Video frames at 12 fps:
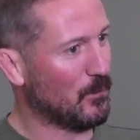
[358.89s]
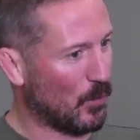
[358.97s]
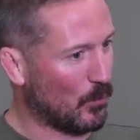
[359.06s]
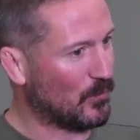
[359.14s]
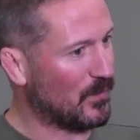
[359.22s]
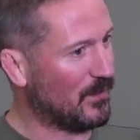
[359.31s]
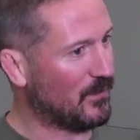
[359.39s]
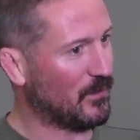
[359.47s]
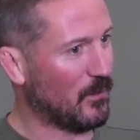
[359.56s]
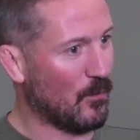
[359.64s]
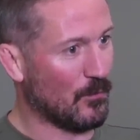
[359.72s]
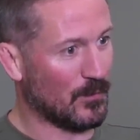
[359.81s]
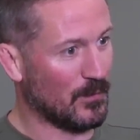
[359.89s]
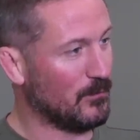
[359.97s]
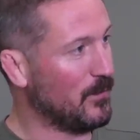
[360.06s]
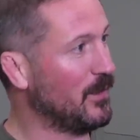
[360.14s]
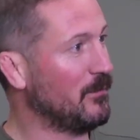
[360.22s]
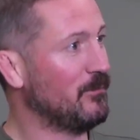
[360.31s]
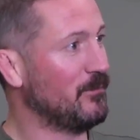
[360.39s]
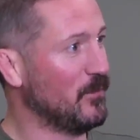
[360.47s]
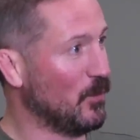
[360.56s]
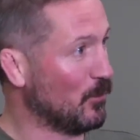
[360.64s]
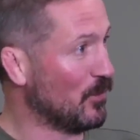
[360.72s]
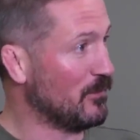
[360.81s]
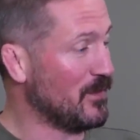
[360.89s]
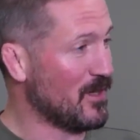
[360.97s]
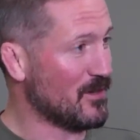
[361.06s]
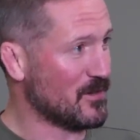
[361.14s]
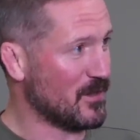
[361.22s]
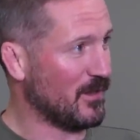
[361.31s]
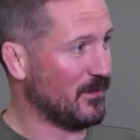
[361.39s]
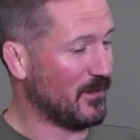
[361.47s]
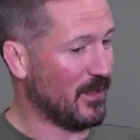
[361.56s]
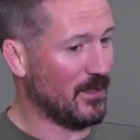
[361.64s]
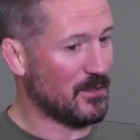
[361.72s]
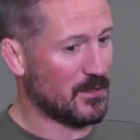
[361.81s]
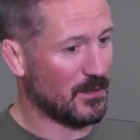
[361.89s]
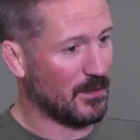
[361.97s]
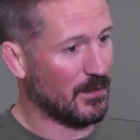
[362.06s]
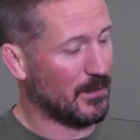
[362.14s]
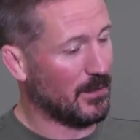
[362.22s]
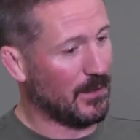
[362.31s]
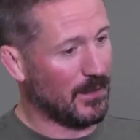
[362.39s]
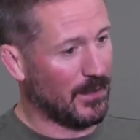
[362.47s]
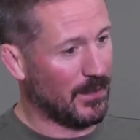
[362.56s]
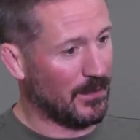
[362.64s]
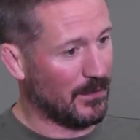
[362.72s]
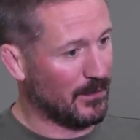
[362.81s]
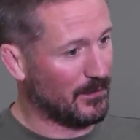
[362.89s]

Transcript: process over a number of years at this stage. And